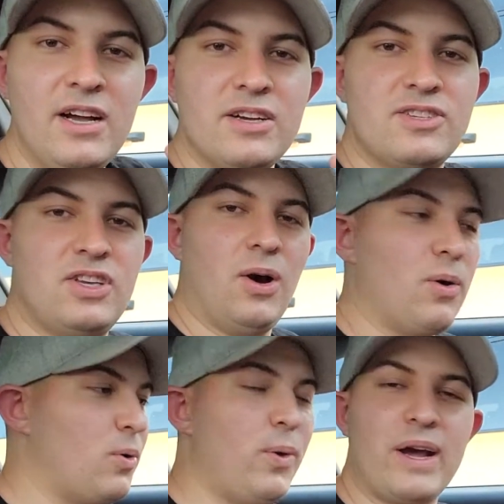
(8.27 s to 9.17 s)

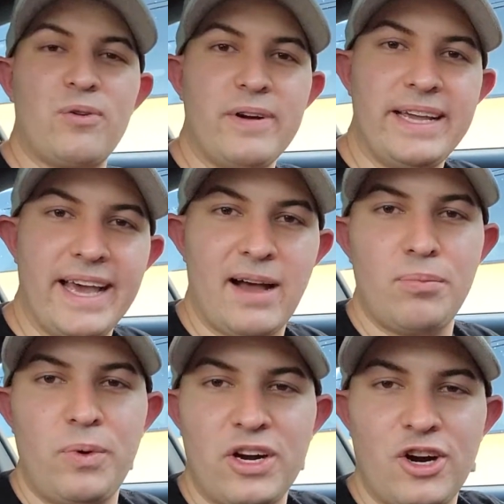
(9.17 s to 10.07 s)
So, quick
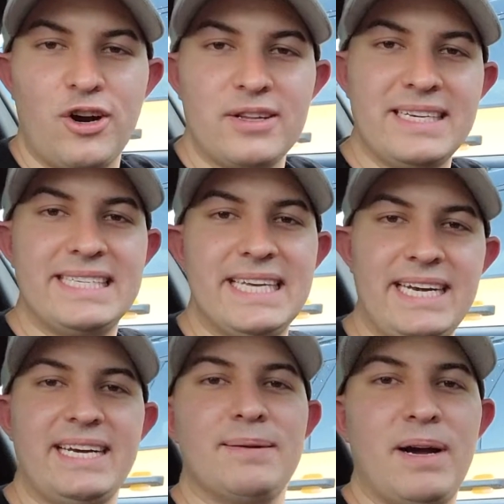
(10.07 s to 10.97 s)
recap. We are currently
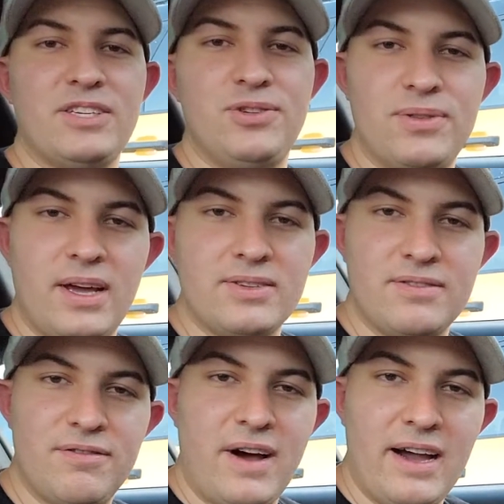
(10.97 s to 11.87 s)
sitting in my
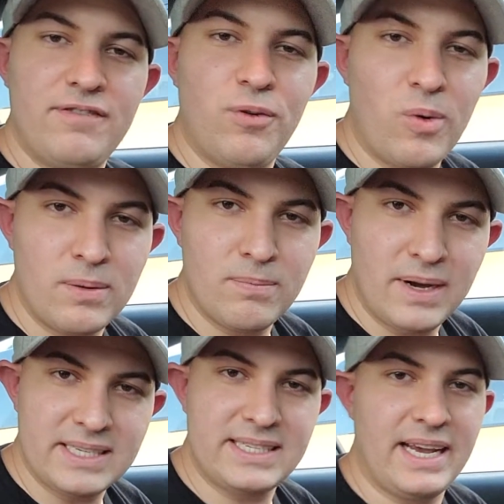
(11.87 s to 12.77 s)
2005 Ford
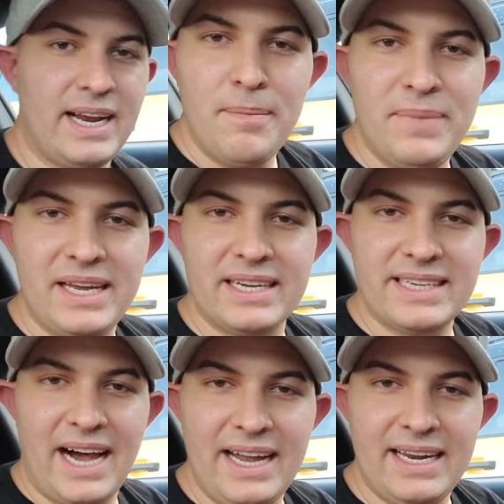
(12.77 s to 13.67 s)
Mustang because
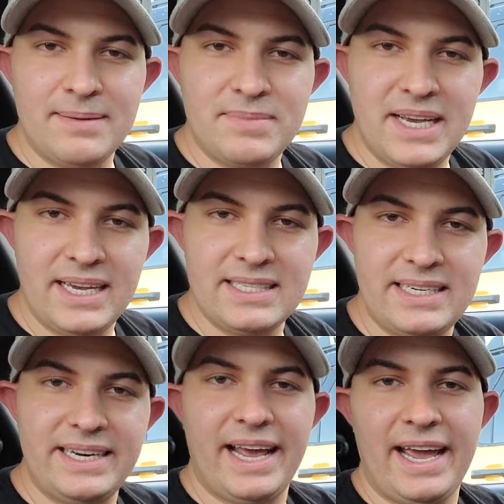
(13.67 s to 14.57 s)
I am
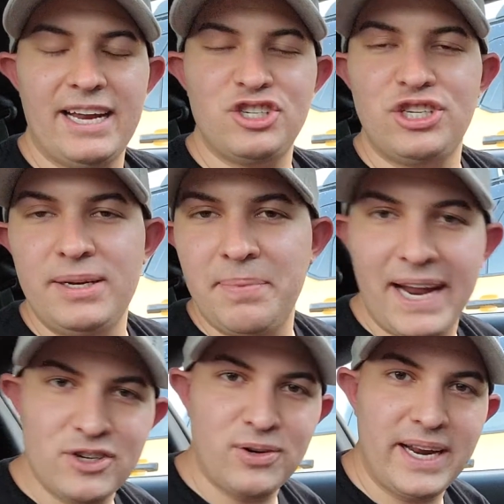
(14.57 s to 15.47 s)
testing a cheap
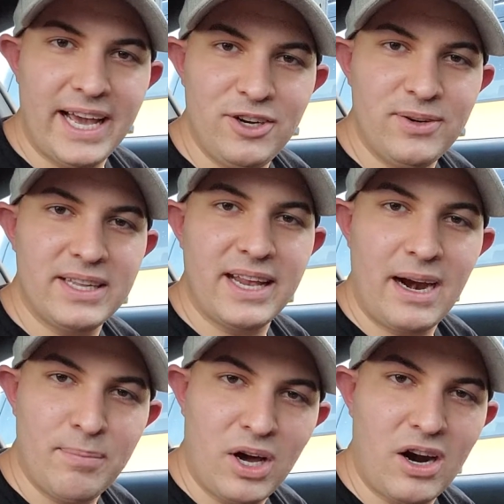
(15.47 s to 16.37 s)
Android head unit that
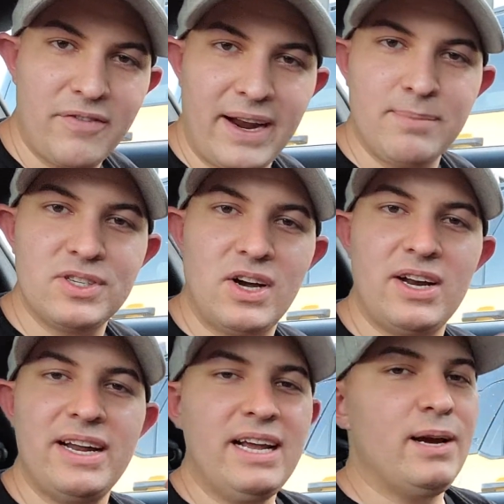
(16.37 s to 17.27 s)
I bought off
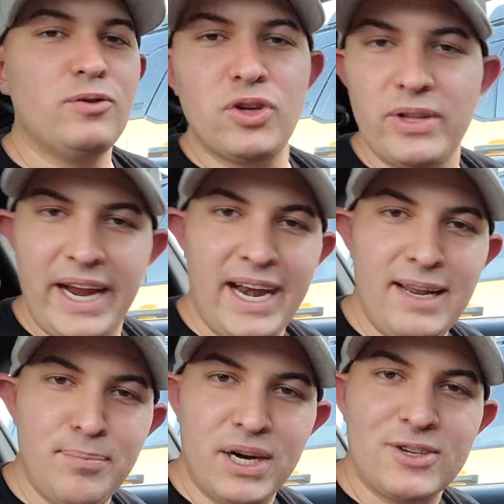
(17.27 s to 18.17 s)
Amazon. It was only
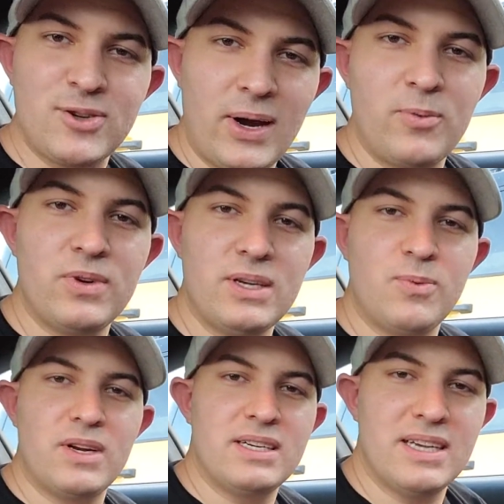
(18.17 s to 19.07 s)
80 bucks, so I really
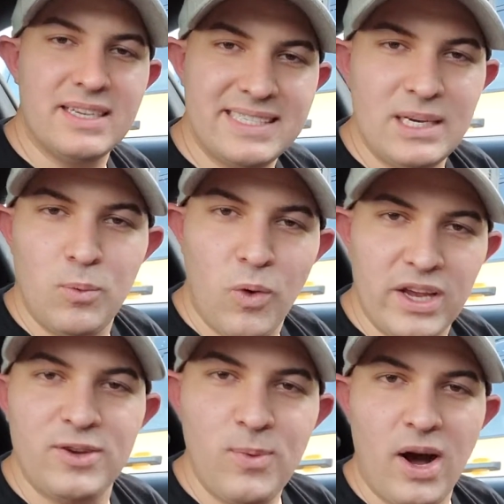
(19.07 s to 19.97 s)
wanted to see
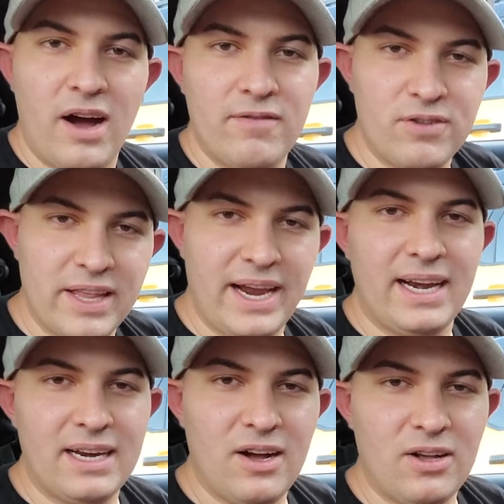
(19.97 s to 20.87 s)
what you got for that
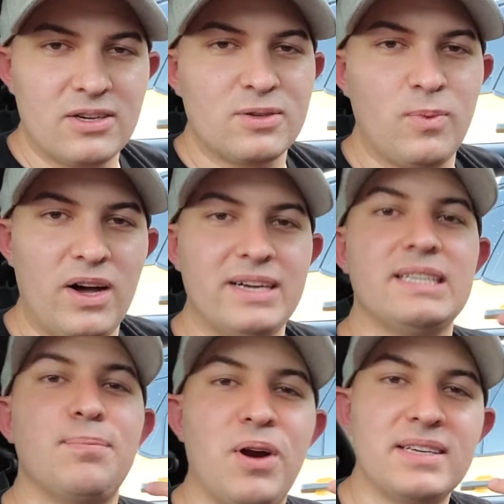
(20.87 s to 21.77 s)
$80. Well,
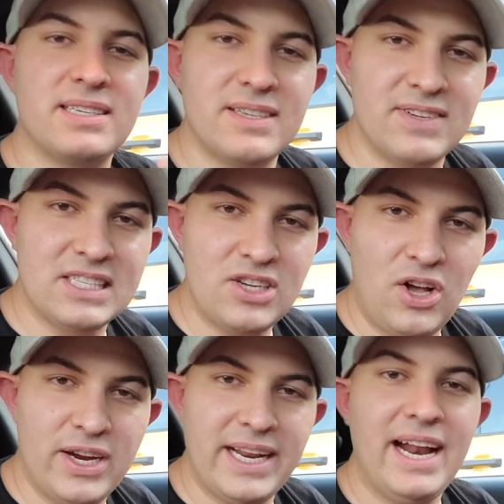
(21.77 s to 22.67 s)
in the process of
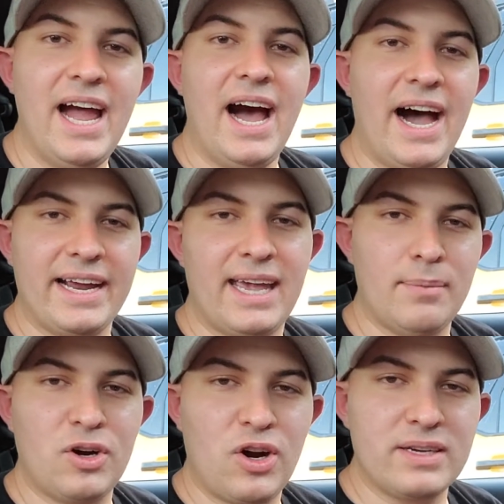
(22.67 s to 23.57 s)
installing it, I
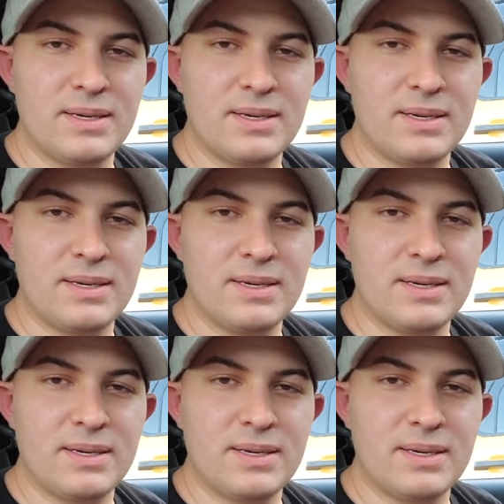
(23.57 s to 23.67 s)
came across a